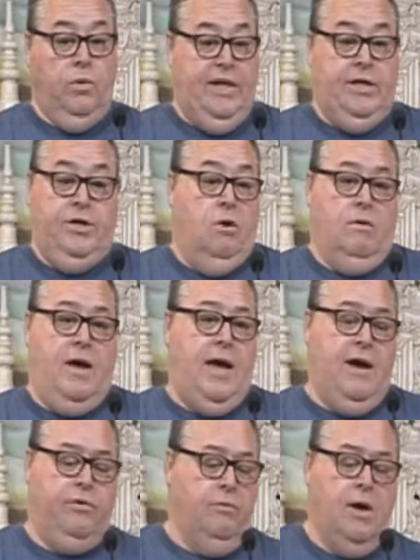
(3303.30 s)
don't
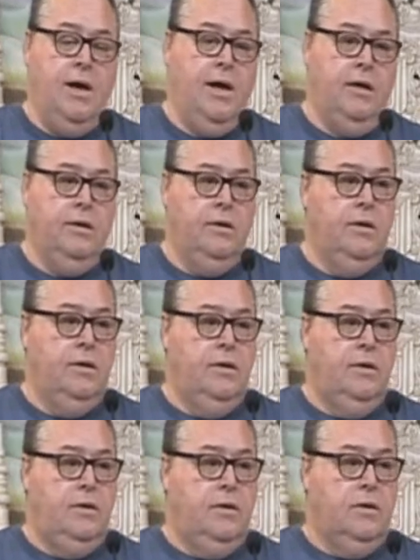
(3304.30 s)
have the right.
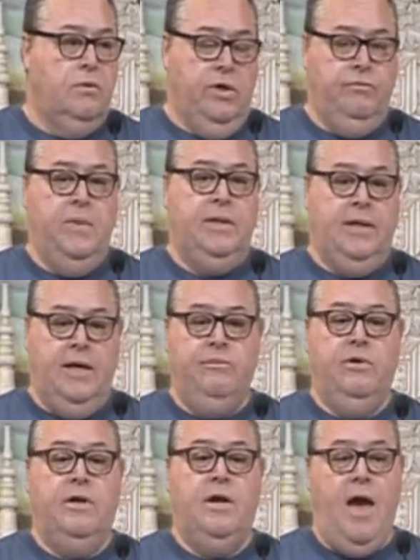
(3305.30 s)
We've been
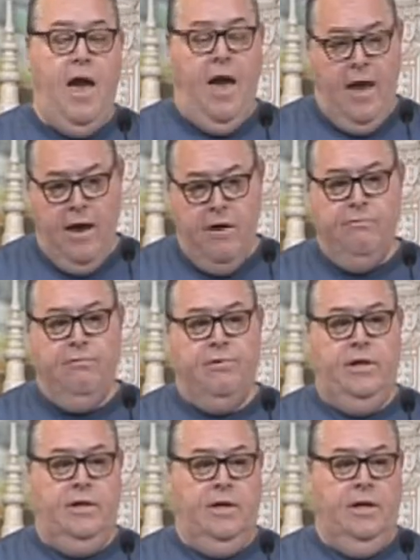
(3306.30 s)
given
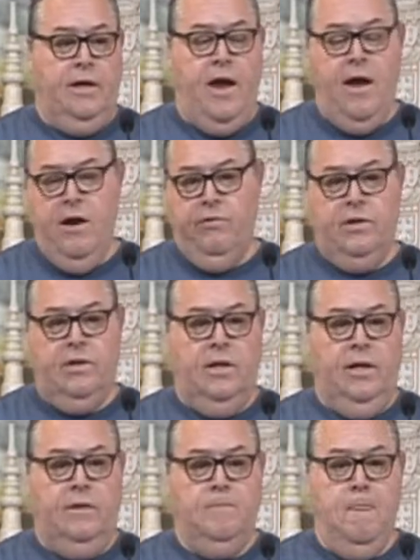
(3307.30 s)
everything,
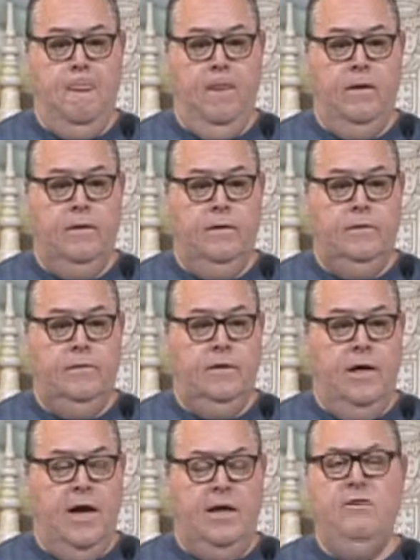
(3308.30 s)
everything.
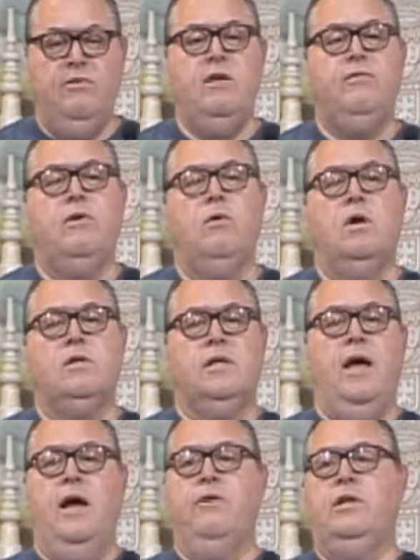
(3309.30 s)
And even if it wasn't
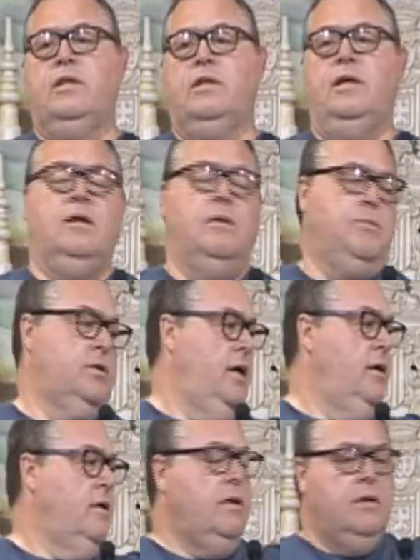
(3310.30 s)
everything that
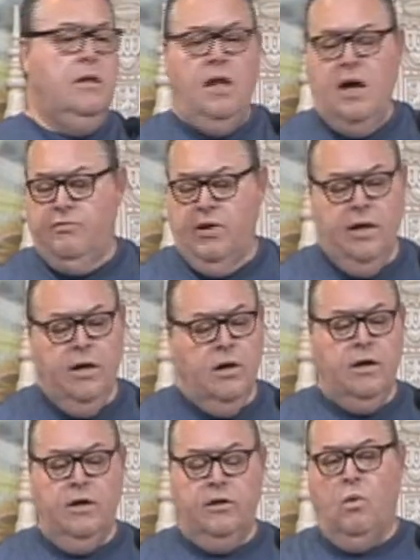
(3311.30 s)
pertaineth unto life
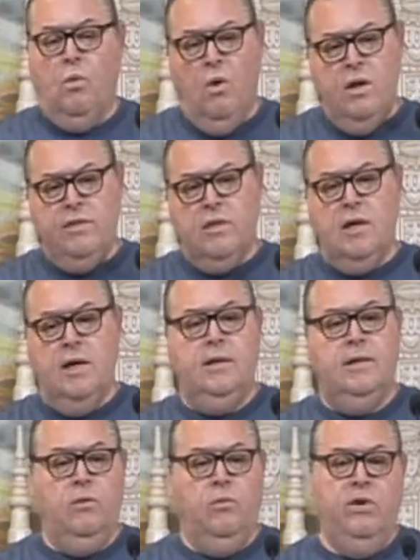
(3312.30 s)
here, the one thing
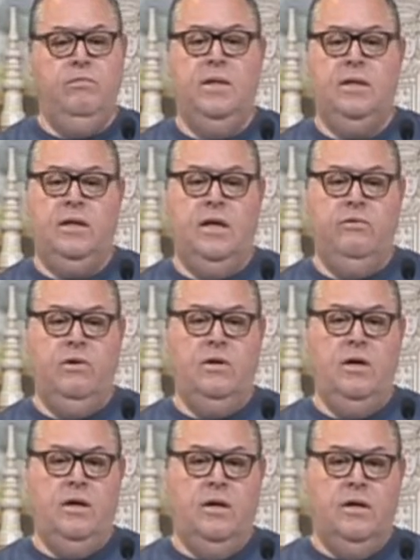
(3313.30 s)
that we've been given,
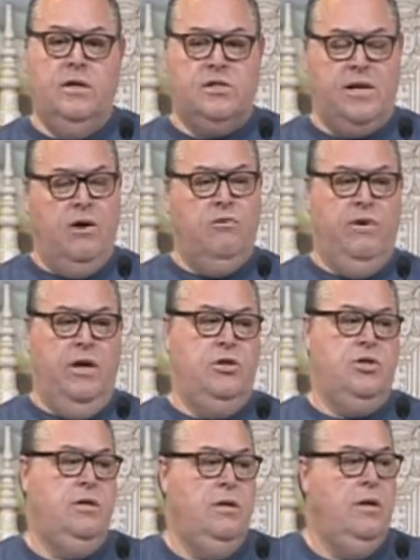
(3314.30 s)
salvation,